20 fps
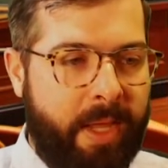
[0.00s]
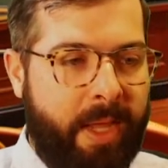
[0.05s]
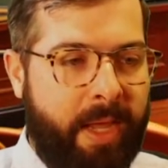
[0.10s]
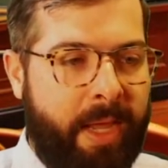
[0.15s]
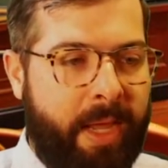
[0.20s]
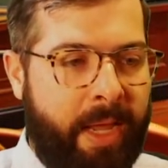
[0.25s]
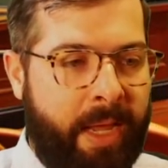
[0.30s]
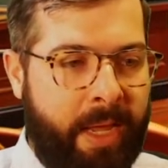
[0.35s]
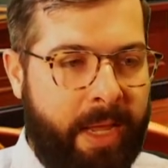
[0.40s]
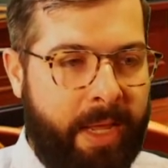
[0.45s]

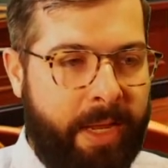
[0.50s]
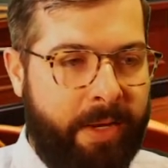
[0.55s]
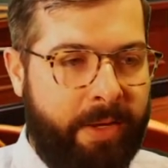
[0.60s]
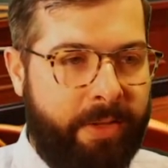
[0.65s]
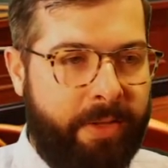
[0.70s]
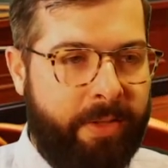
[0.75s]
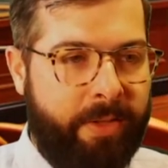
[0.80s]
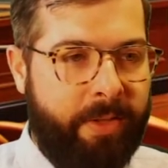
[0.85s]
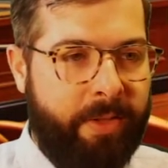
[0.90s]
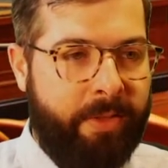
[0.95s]
And
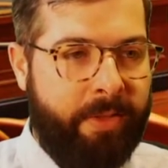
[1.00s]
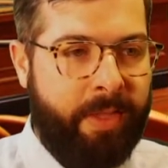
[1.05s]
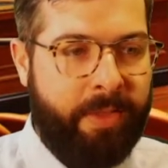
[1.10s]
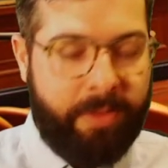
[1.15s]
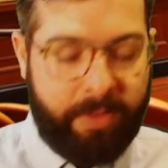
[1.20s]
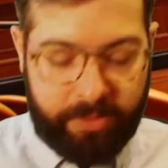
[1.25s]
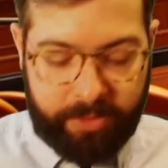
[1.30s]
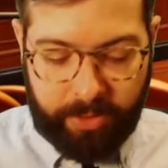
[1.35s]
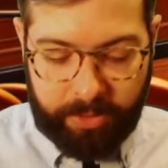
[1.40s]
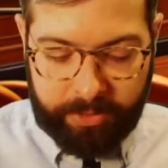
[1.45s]
then
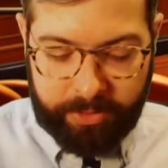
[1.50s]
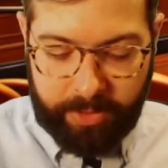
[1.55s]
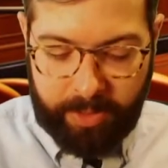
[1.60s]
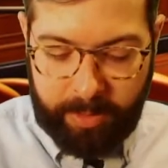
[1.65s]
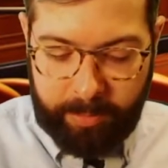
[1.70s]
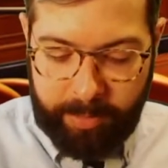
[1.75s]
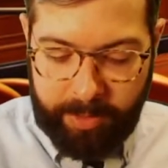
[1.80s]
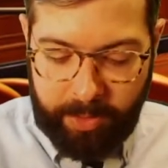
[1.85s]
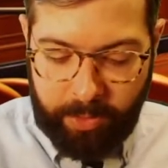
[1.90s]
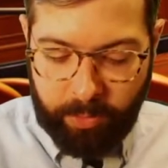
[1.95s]
there's also going
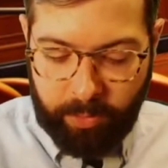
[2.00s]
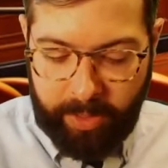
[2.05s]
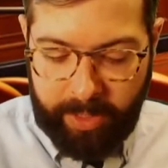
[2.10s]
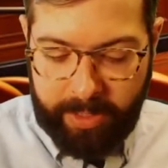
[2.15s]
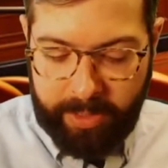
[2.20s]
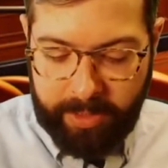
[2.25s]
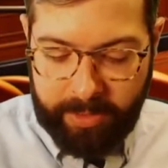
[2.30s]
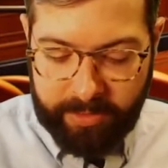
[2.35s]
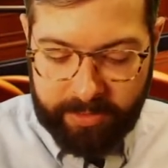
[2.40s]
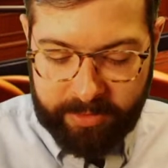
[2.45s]
to be
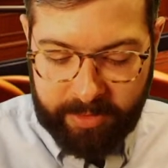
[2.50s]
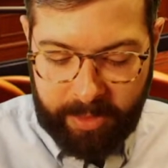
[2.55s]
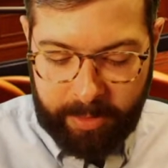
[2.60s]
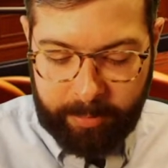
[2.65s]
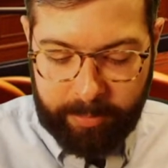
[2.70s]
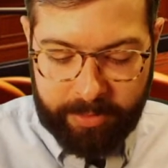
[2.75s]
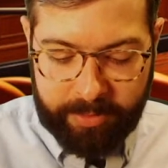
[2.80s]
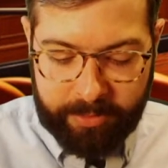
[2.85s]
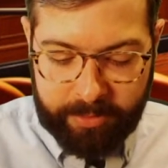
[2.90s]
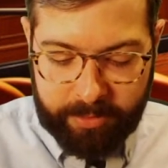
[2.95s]
graded
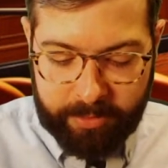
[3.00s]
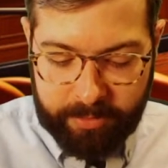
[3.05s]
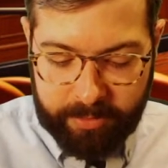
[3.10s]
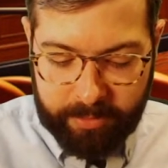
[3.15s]
assignments.